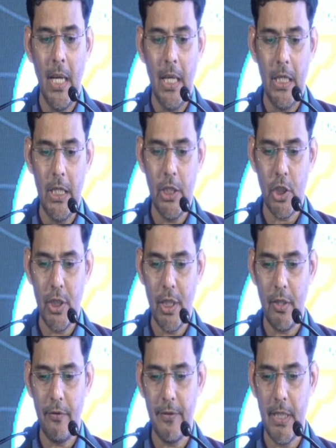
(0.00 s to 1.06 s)
Each year
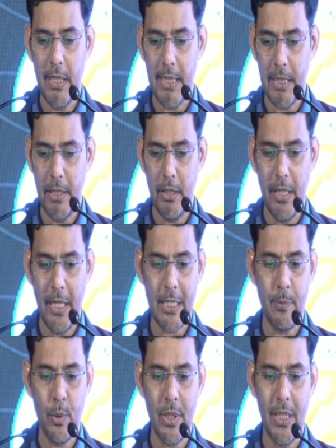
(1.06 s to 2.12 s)
of statin
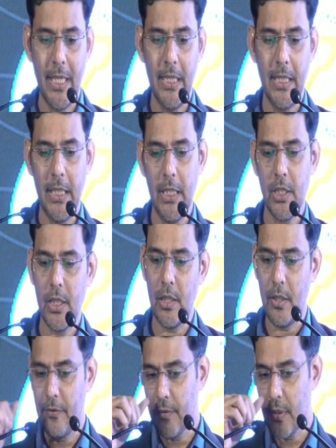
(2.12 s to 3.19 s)
exposure and each year
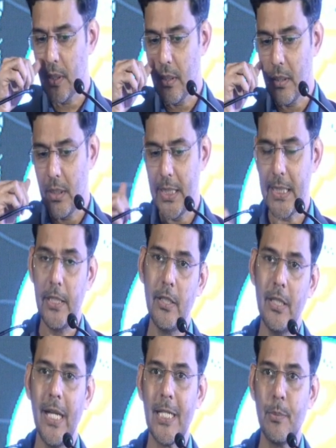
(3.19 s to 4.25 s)
of
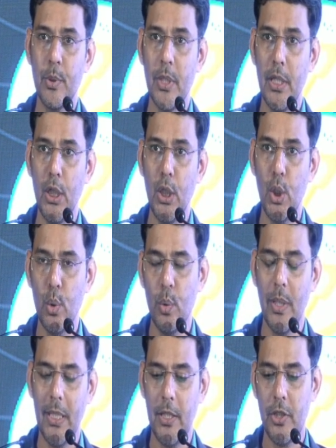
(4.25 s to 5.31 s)
statin exposure in new
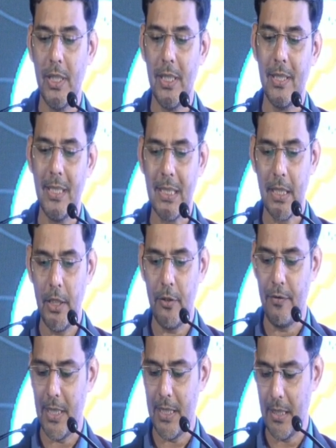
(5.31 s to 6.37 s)
initiators, it
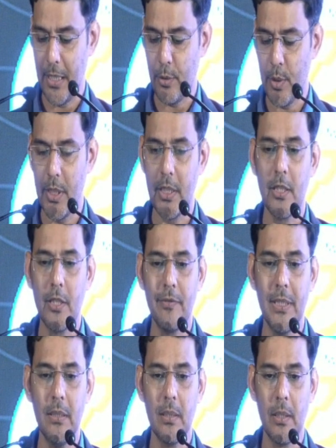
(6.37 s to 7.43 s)
was associated with
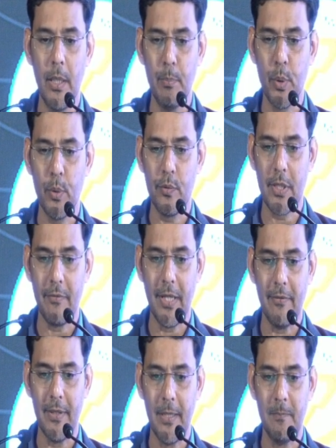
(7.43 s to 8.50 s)
improved survival.